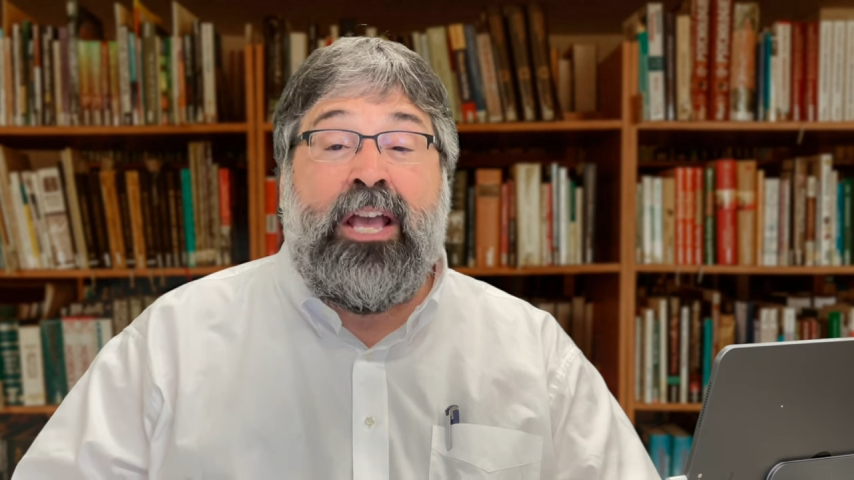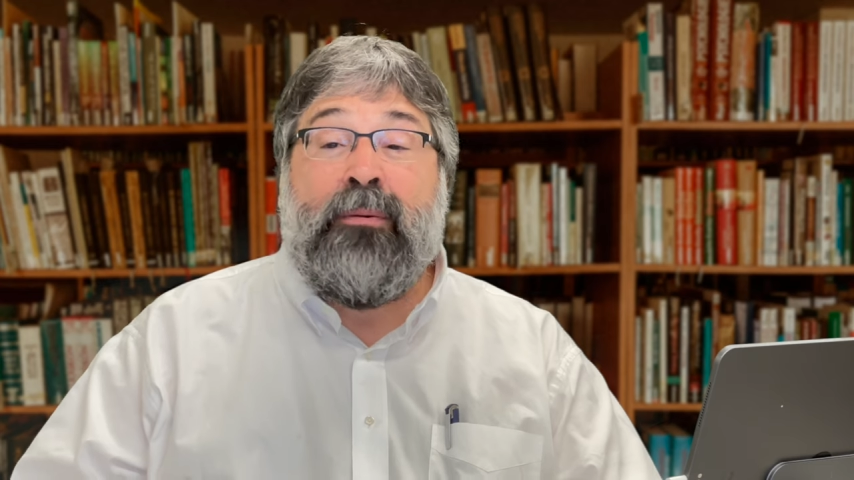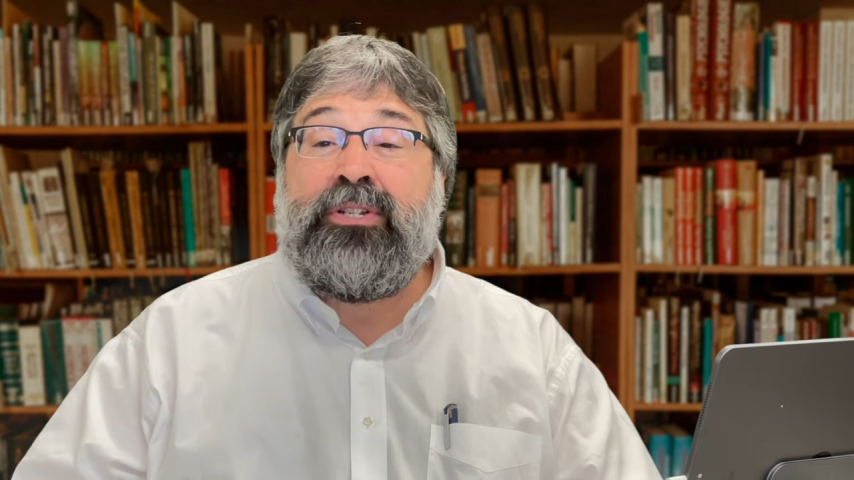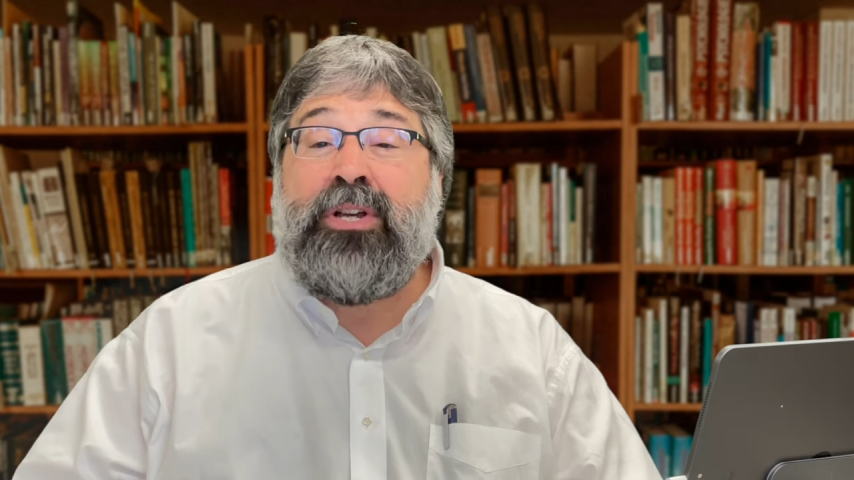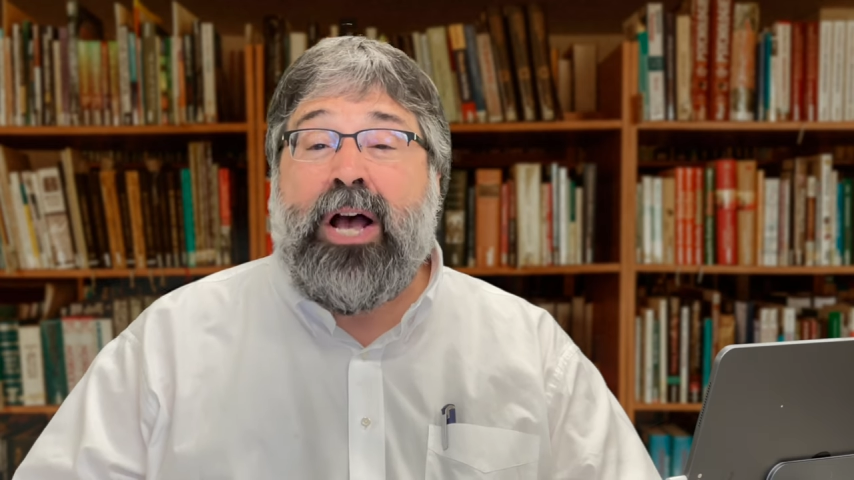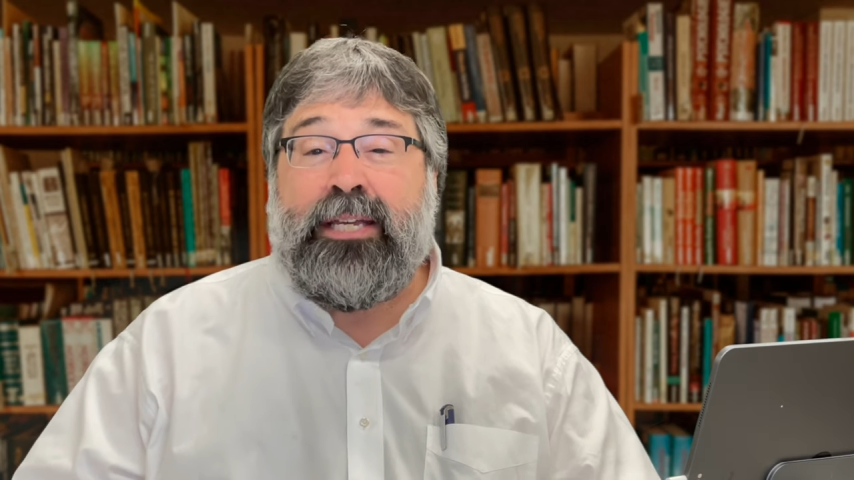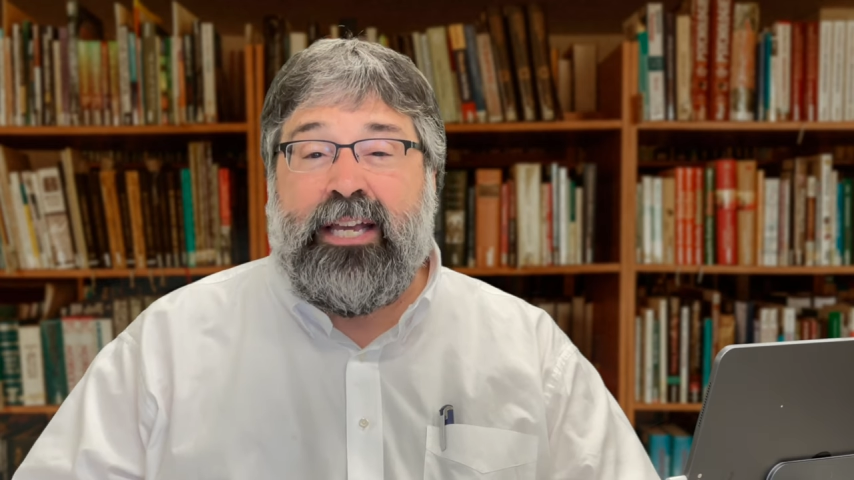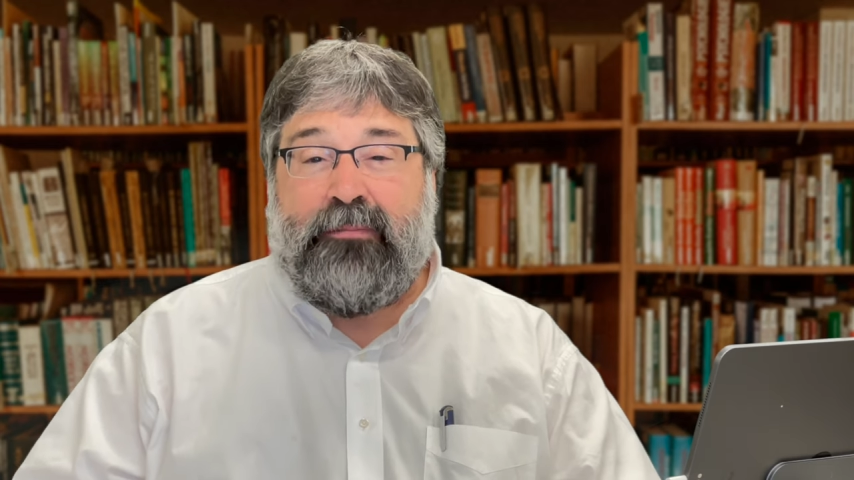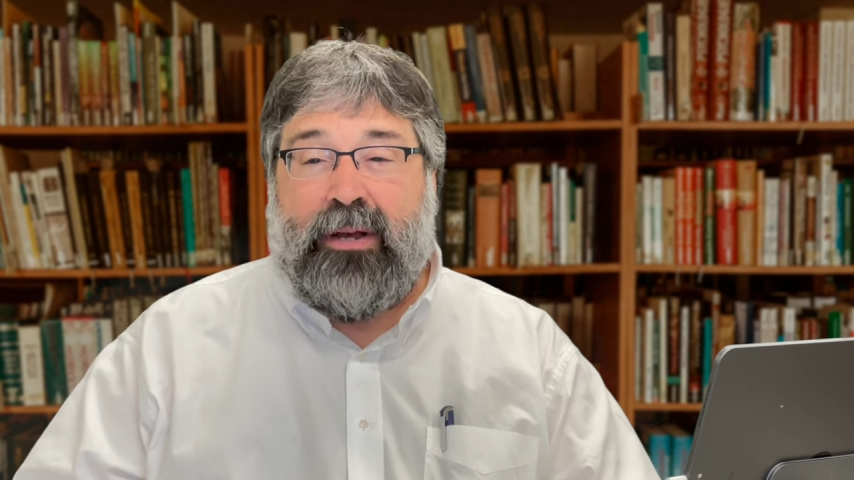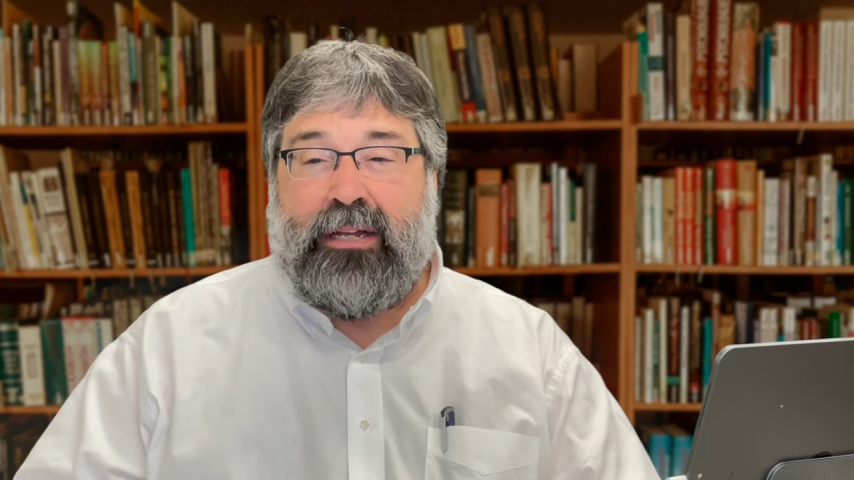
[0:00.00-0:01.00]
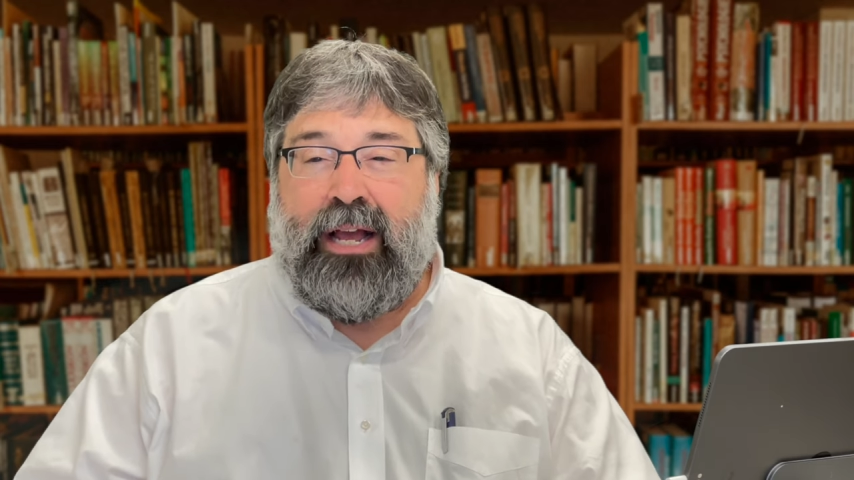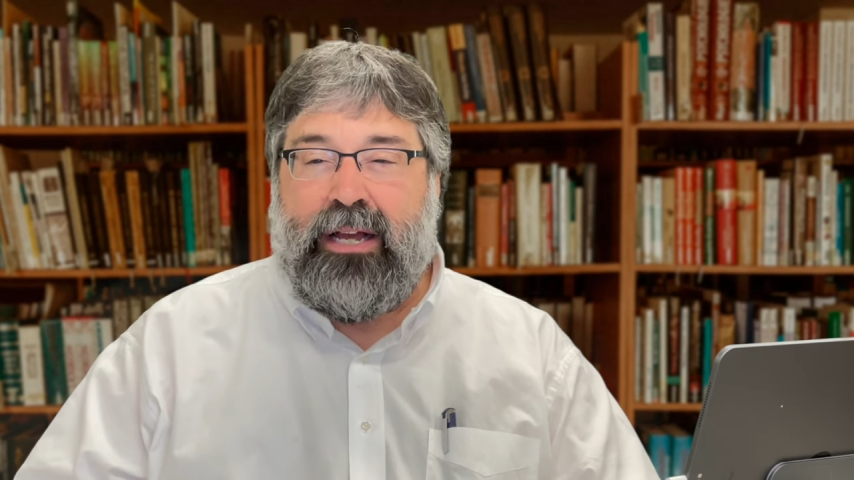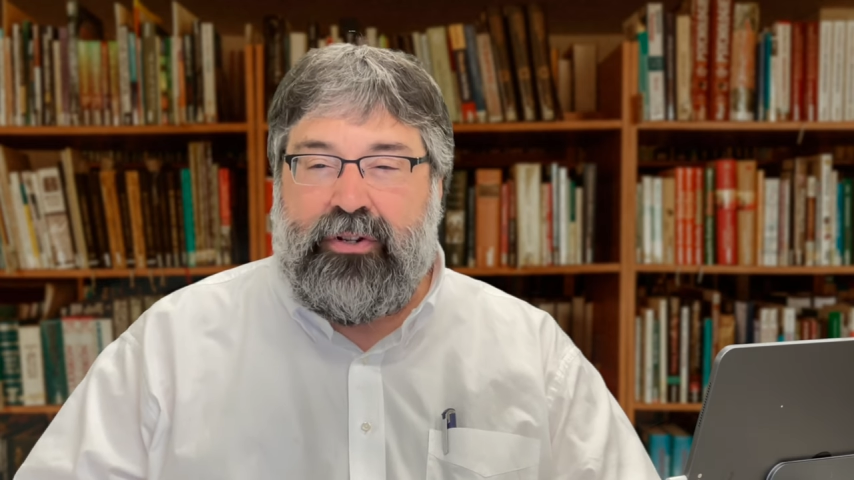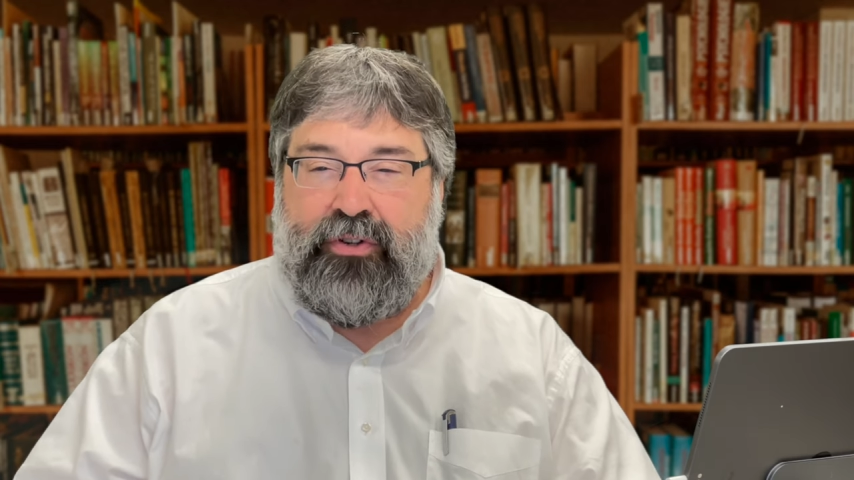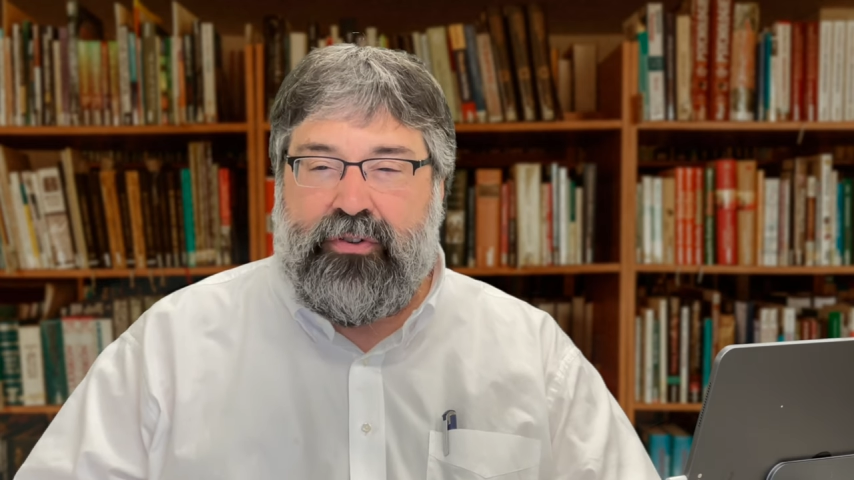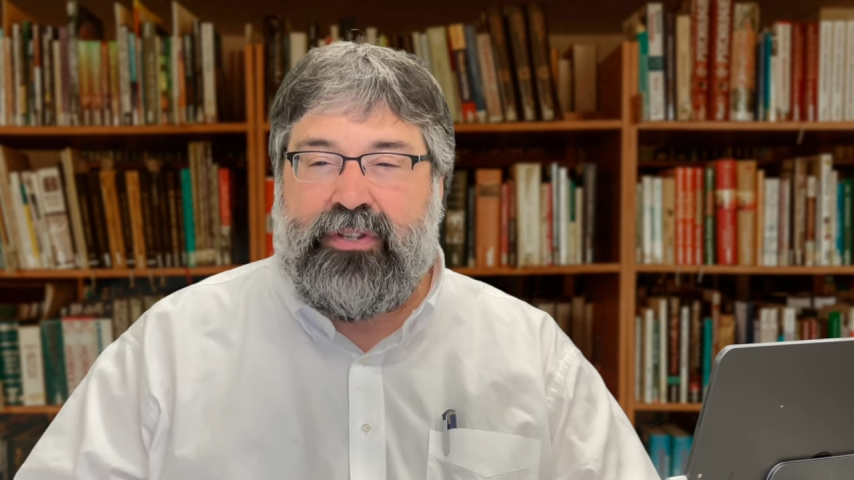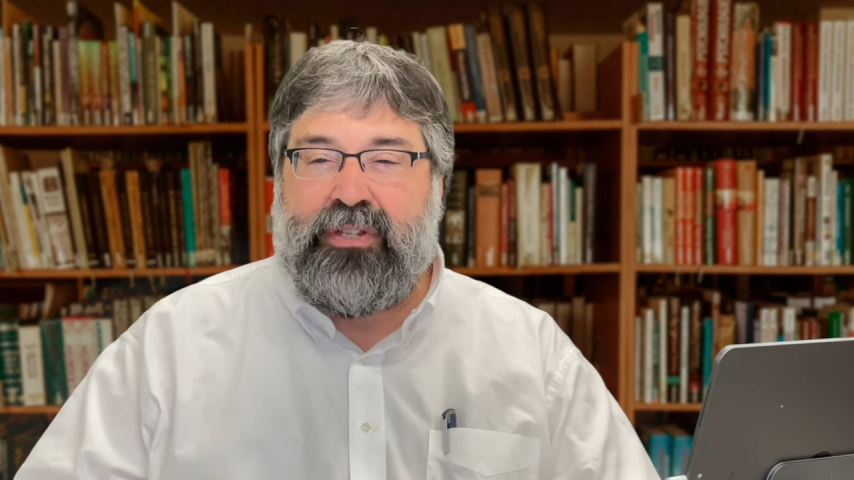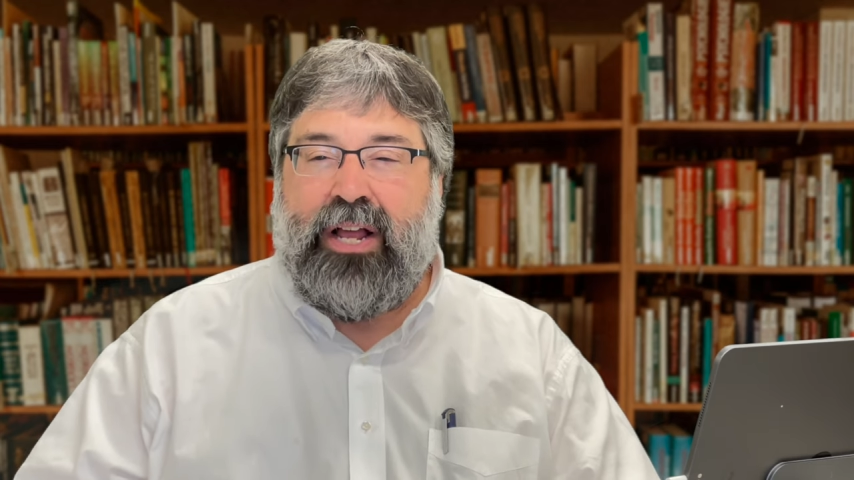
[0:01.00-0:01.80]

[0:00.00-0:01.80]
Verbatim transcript: We're talking about hundreds and